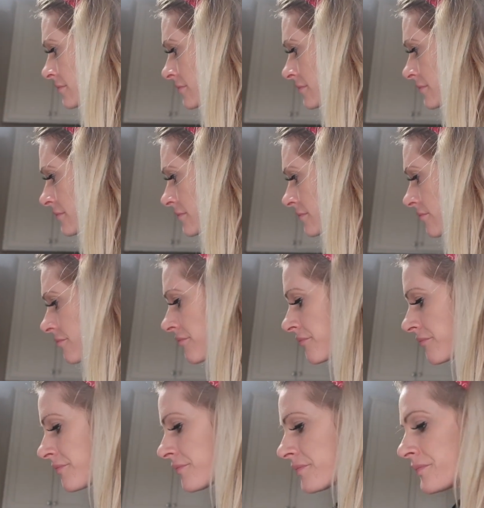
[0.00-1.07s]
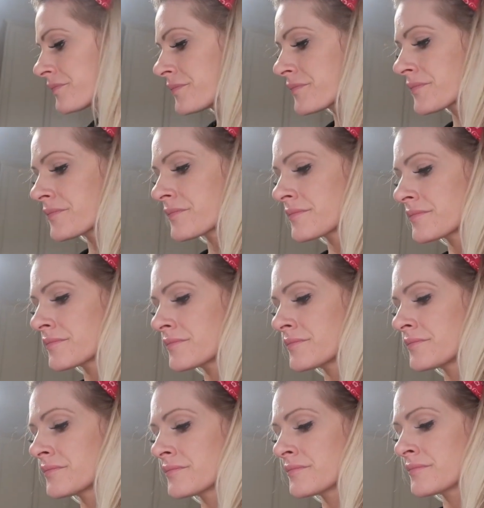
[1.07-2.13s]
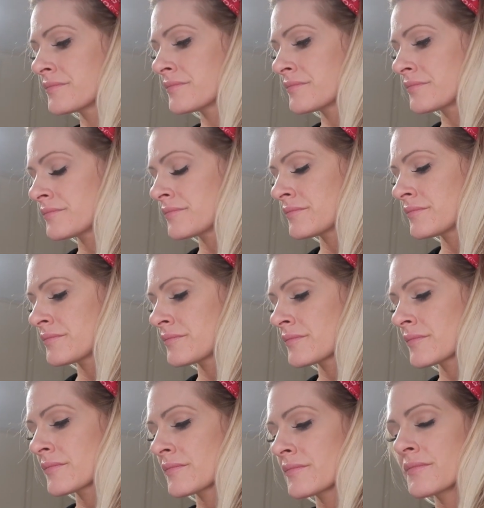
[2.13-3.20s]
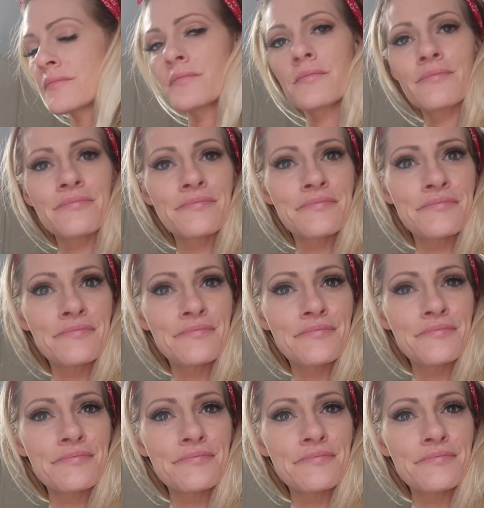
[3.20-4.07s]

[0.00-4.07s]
(no one is talking)